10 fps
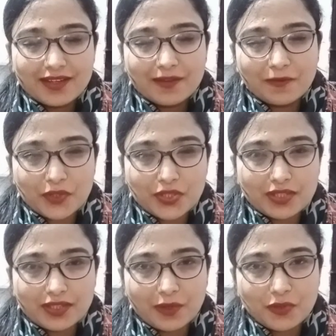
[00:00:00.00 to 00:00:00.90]
would
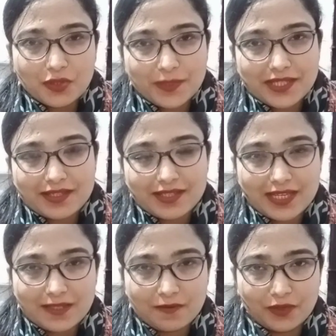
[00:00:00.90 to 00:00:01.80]
turn out to be
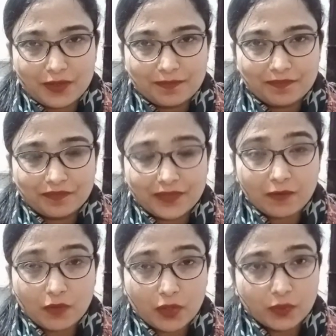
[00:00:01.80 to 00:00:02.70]
successful,
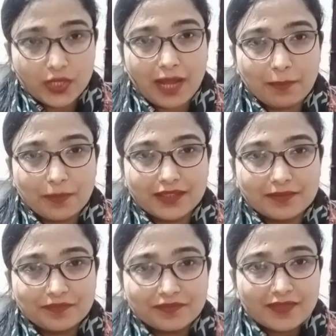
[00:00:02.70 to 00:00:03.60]
then what would happen?
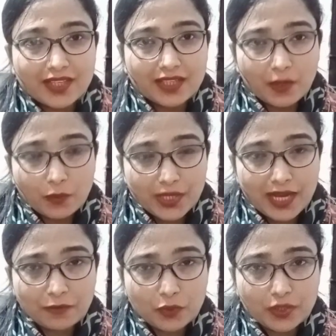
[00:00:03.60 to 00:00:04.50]
Now we
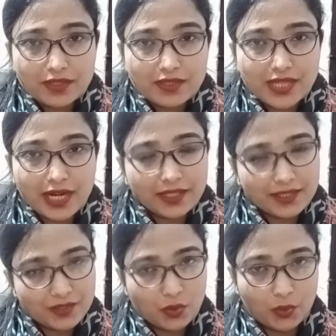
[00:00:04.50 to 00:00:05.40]
have to understand
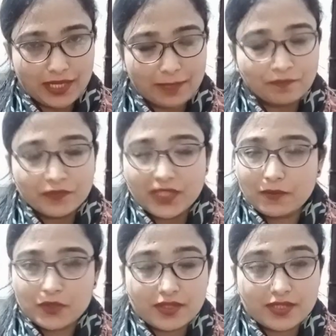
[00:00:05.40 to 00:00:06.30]
it's okay. He
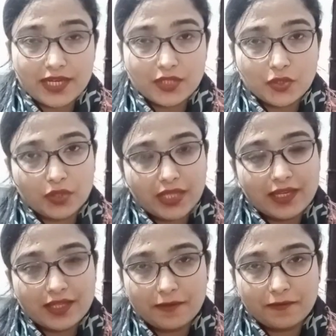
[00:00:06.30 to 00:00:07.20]
was scared to
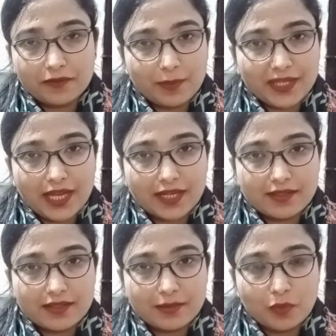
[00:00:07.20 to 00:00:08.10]
think if the
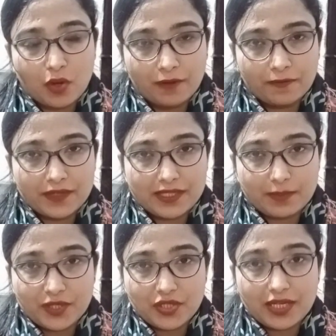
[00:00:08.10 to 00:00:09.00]
mechanism of his
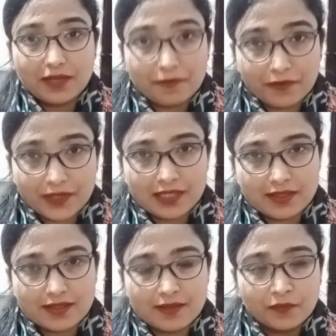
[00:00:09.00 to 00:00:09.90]
machine
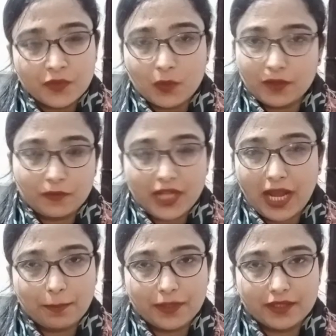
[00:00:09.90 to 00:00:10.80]
fails, what would
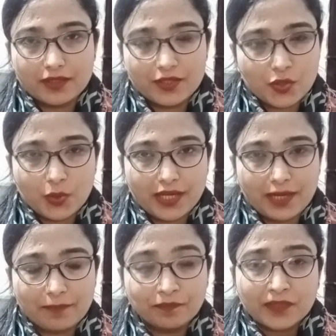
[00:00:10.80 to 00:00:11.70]
happen? It's
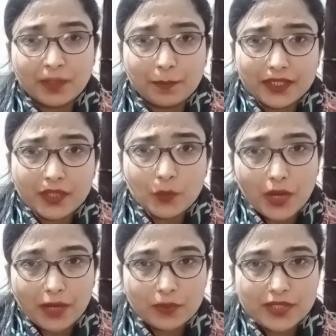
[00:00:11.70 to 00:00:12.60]
okay. But then
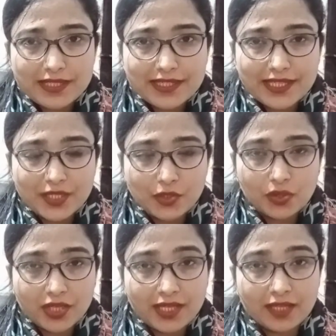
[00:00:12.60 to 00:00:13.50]
why was he scared to
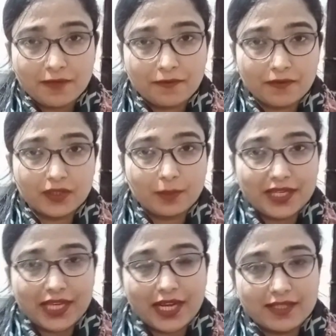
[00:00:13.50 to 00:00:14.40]
think if the
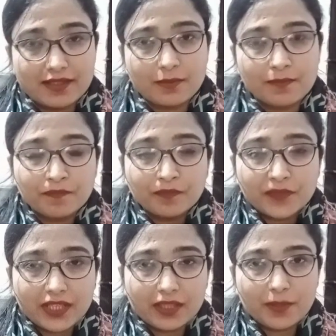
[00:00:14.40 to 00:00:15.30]
mechanism
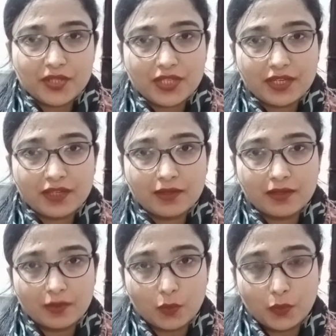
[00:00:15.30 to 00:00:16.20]
in the machine
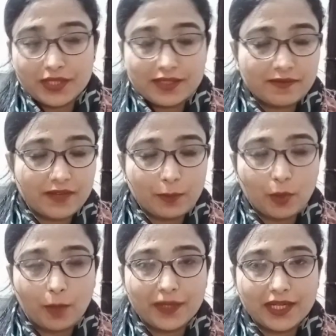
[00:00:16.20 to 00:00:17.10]
works very
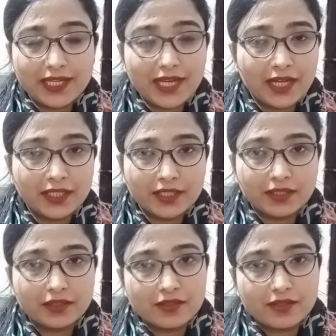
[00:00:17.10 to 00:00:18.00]
properly and
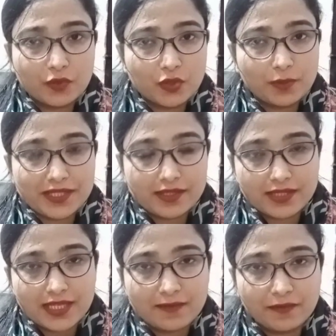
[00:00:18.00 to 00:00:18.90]
it turns out to be
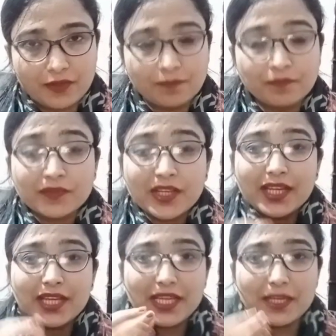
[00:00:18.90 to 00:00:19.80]
successful?
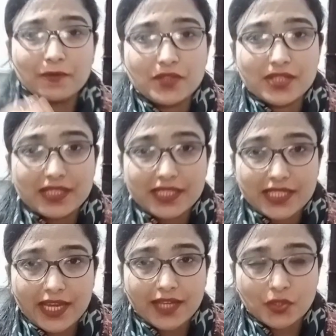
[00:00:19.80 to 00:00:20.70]
He was
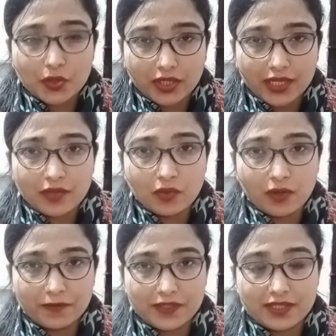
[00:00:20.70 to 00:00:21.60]
scared to think
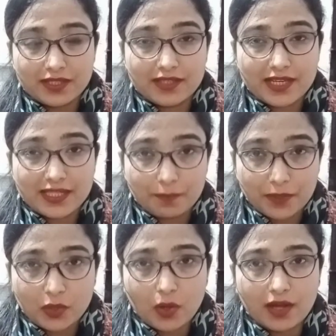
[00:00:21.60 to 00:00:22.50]
of his success
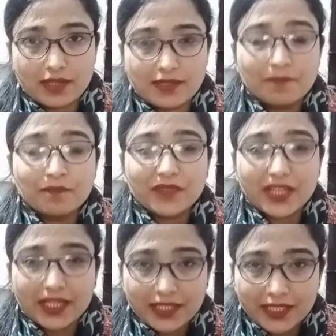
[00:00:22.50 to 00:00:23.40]
because,
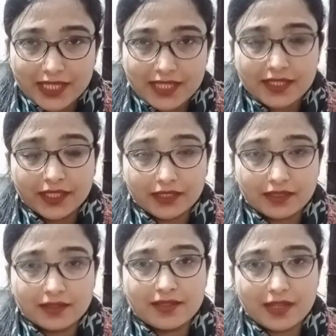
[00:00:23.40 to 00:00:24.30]
in case he
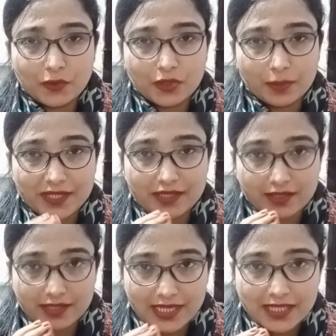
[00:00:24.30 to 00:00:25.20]
turns out to be
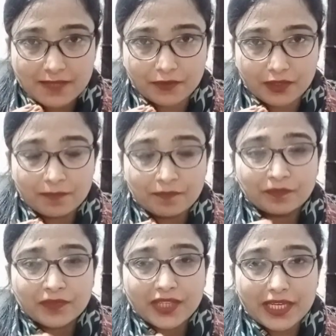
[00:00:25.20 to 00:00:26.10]
successful,
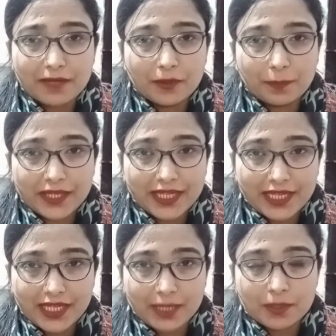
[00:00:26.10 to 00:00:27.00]
he would be
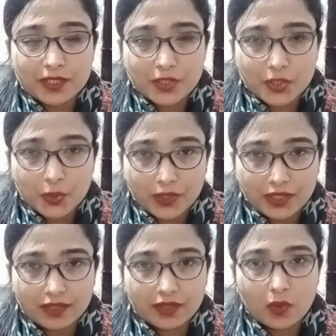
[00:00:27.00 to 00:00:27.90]
able to
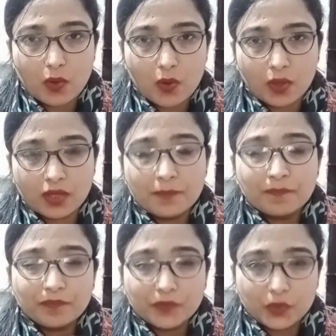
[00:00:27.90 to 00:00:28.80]
hear all
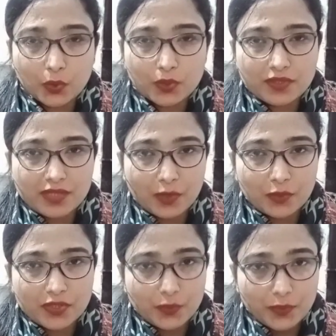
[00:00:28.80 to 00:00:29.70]
those
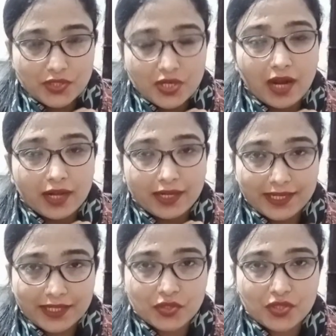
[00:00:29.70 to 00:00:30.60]
sounds which are in